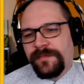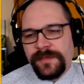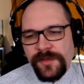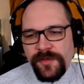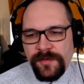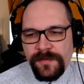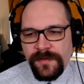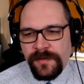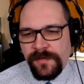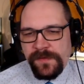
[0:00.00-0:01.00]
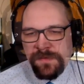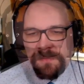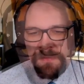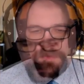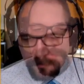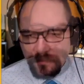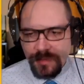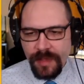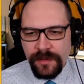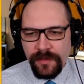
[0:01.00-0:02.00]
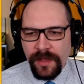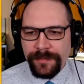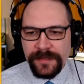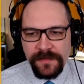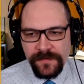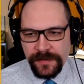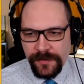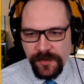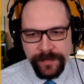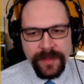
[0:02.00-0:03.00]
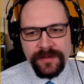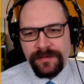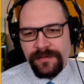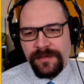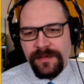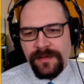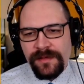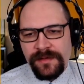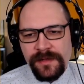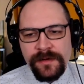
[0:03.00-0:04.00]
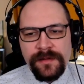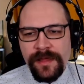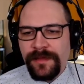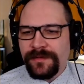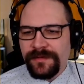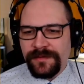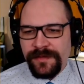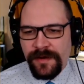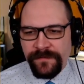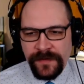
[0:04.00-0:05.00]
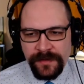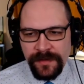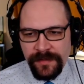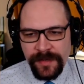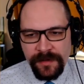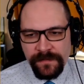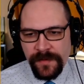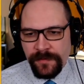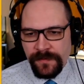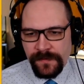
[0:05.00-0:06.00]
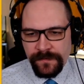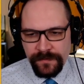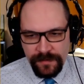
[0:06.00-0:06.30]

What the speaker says: He shoots you a concerned look. You look up at the stranded ship ahead. Clearly, they are feeling a bit exposed.